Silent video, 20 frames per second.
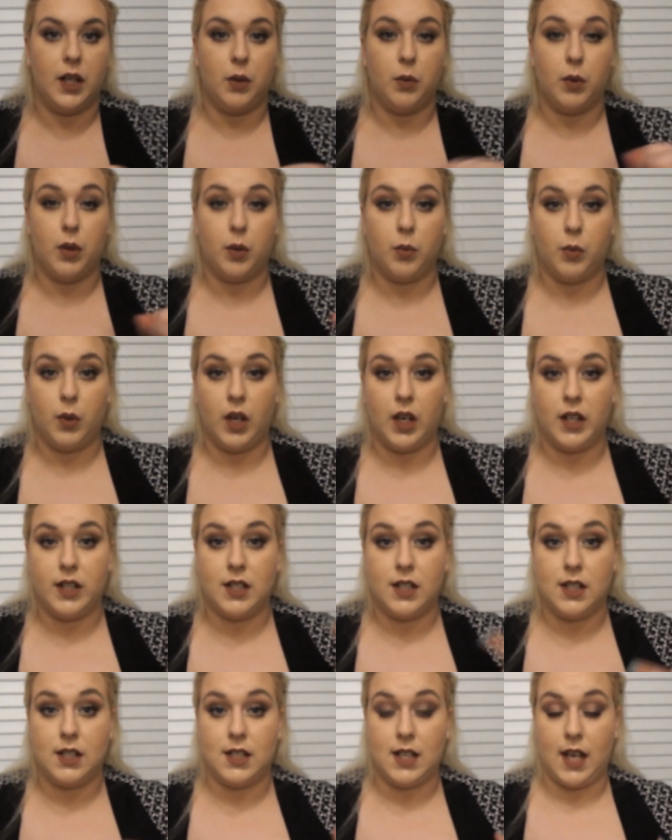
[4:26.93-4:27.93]
like what I'm wearing
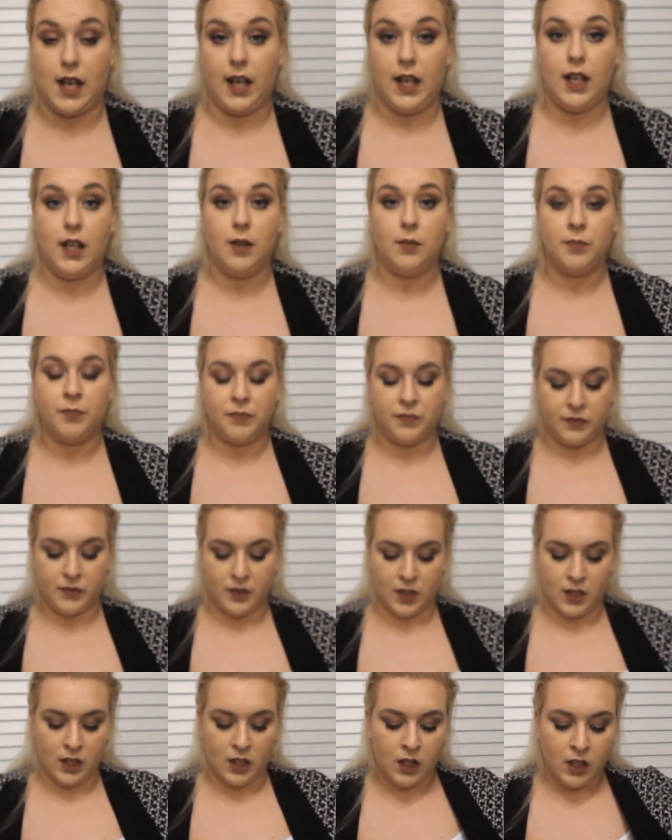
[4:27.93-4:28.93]
today.
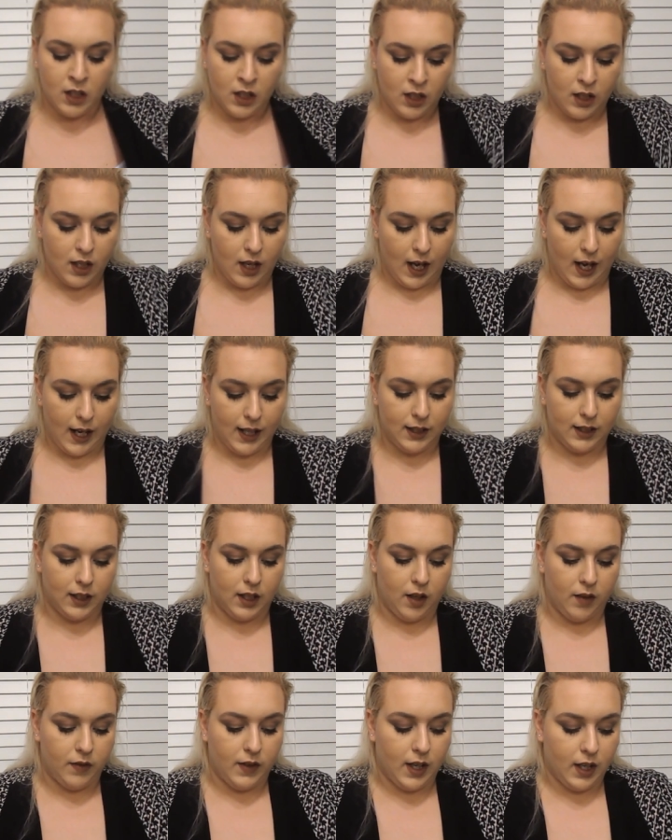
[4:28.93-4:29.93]
I
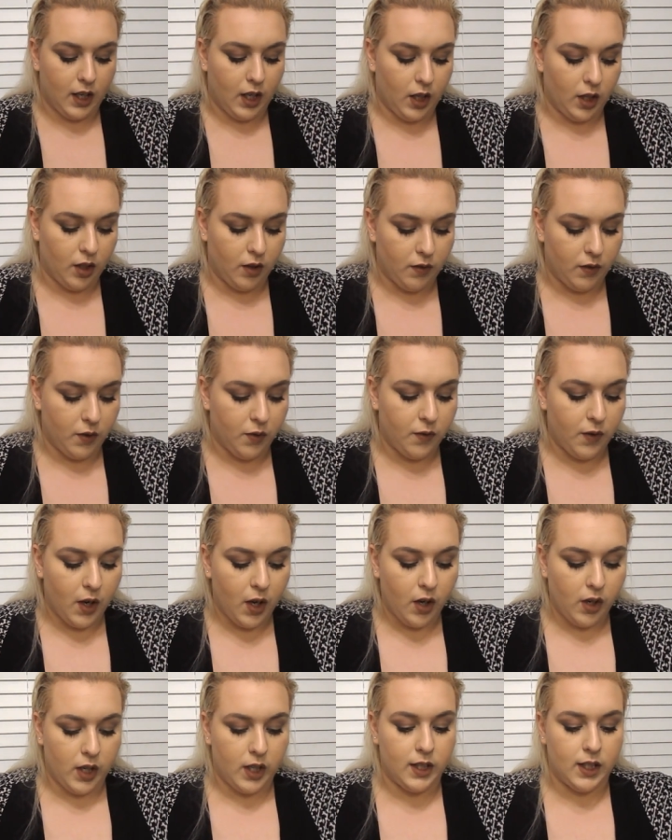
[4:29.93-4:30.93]
love that color for
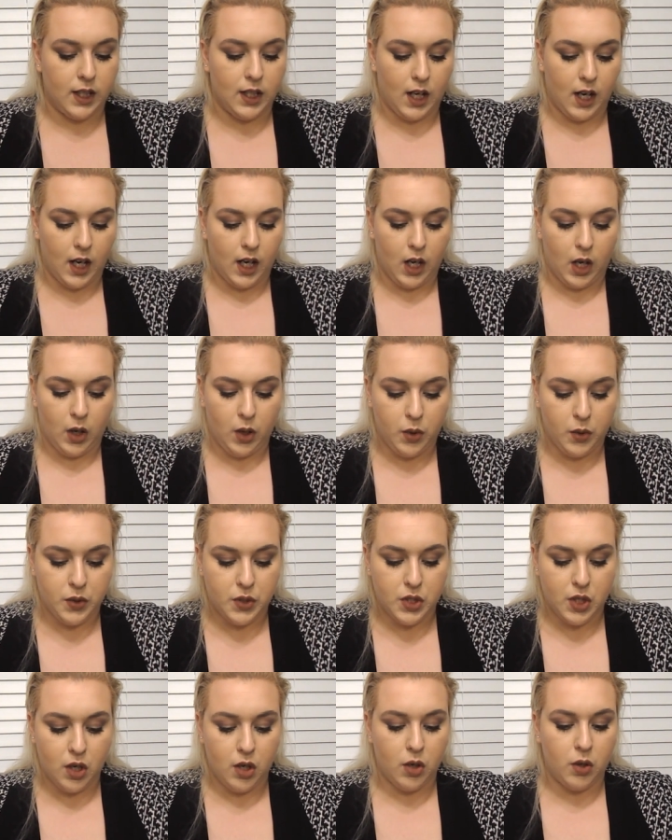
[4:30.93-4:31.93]
fall. And then I
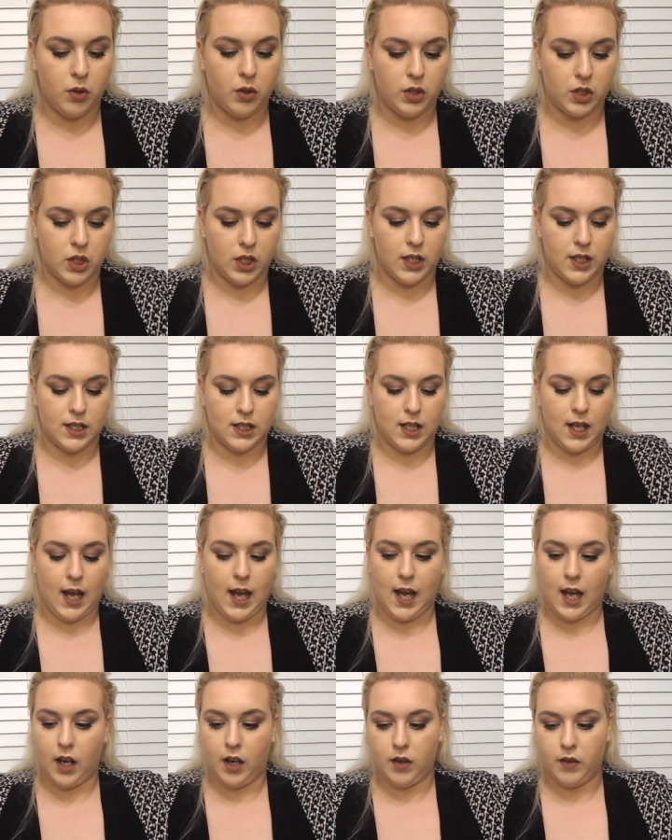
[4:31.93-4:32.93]
also just
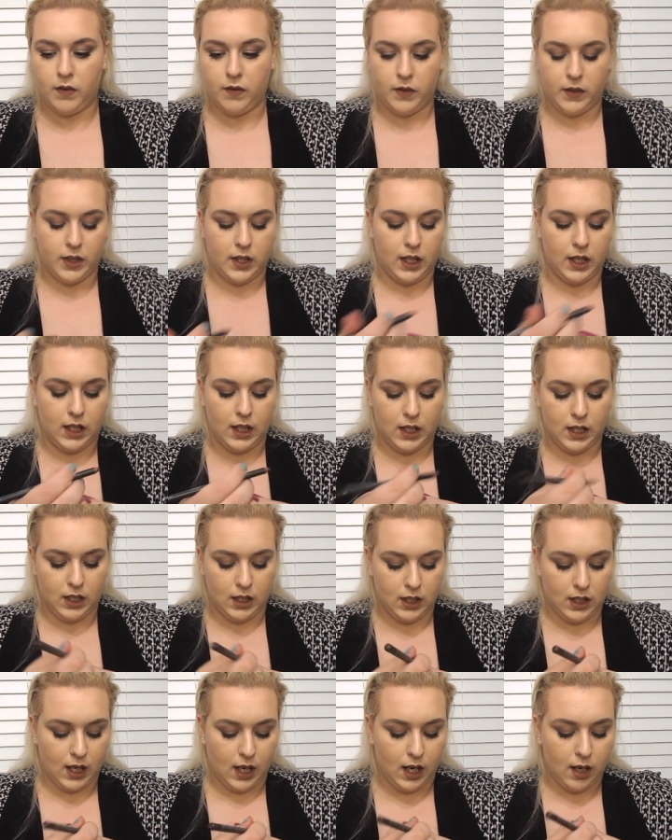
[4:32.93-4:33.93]
have the
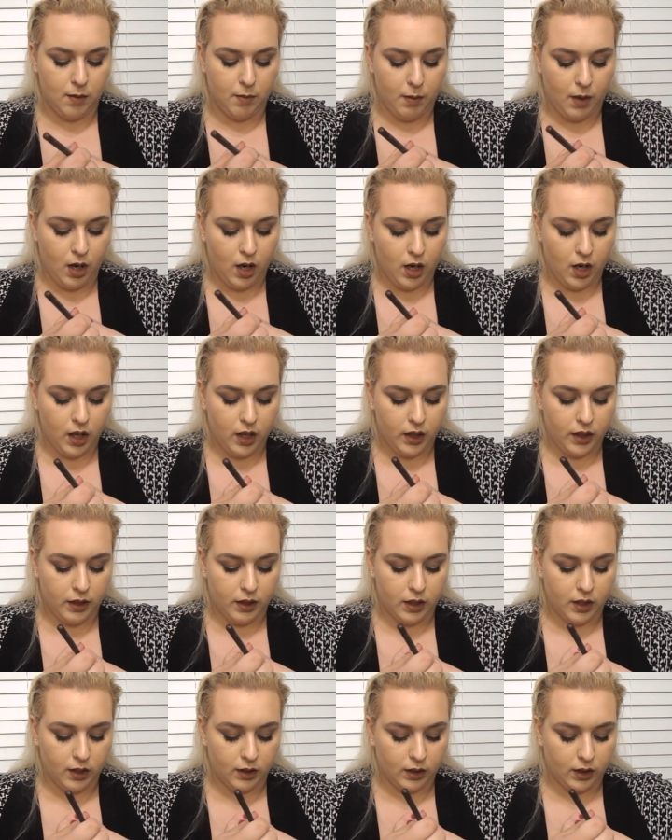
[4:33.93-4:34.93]

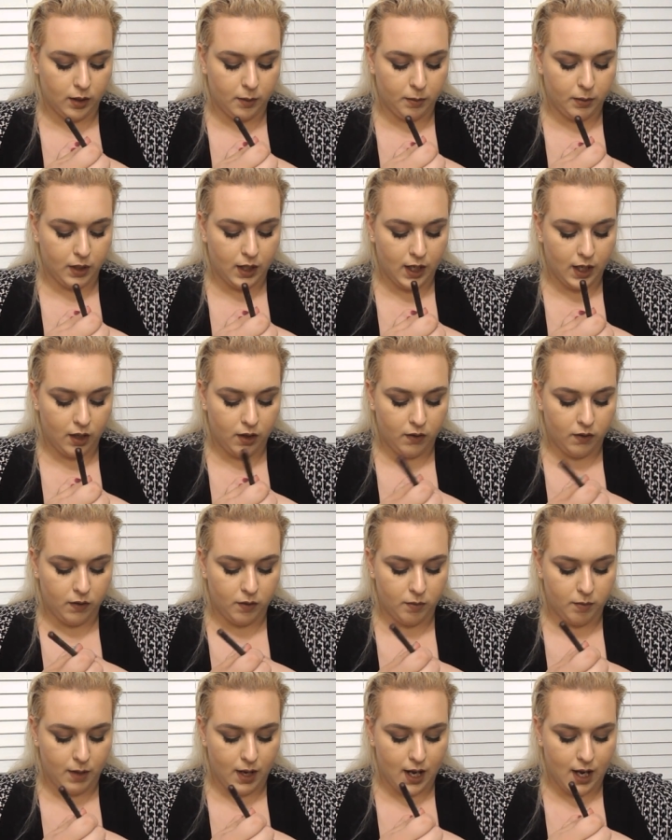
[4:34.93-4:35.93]
Nightmoth lip liner
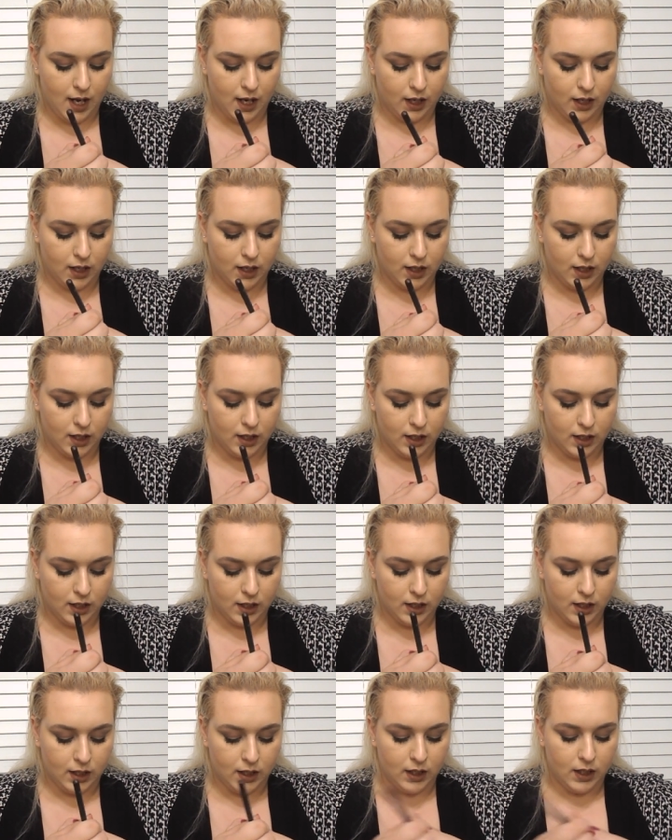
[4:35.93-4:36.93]
from MAC.
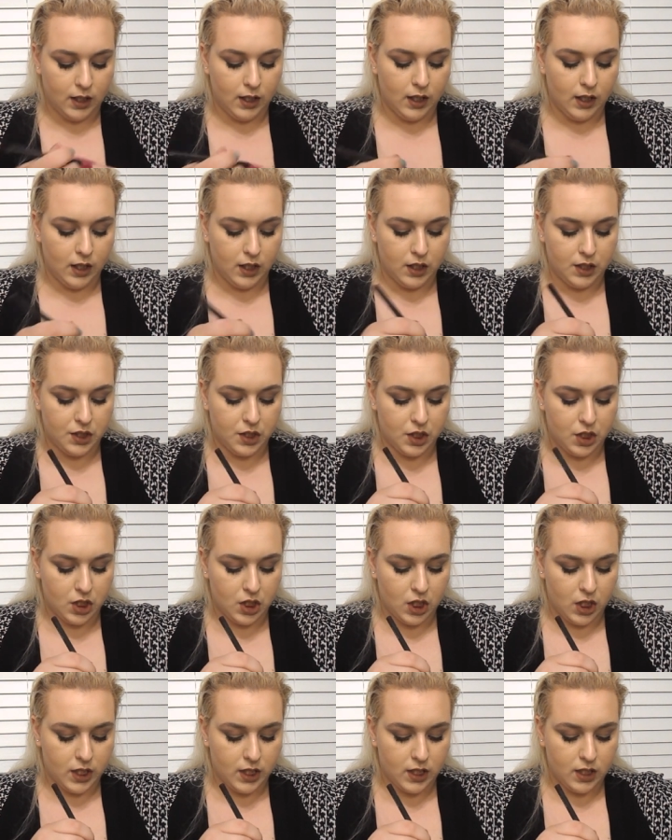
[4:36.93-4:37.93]
It's
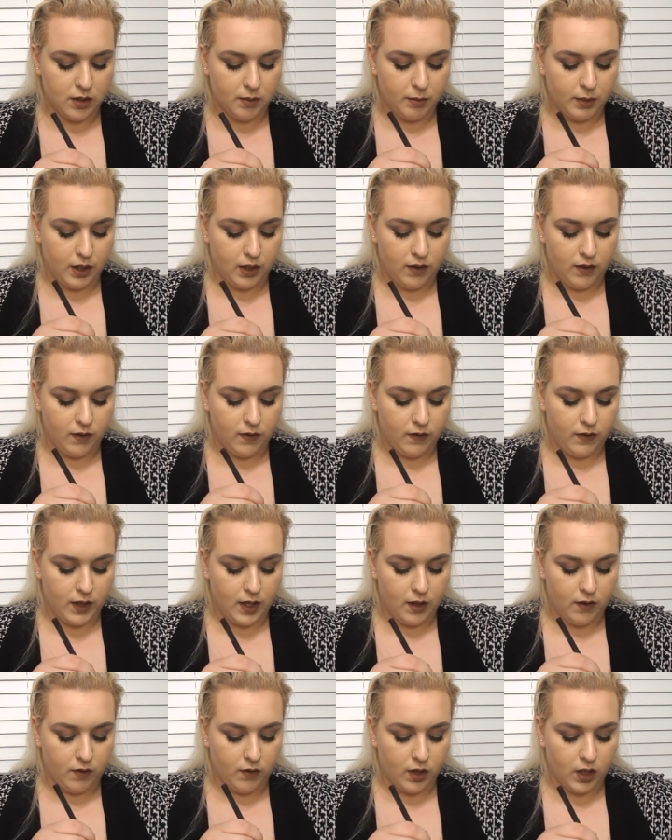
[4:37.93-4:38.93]
just my
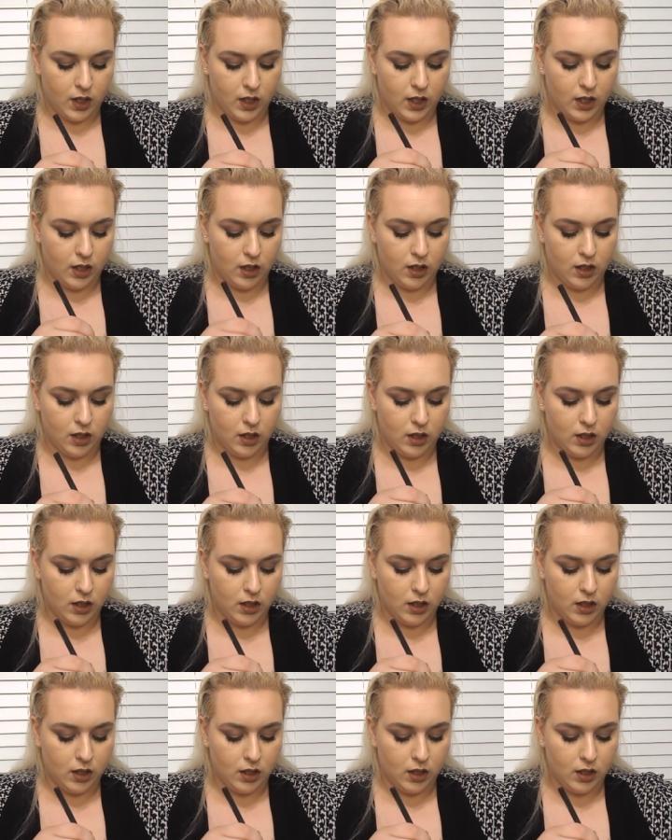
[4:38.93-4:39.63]
favorite,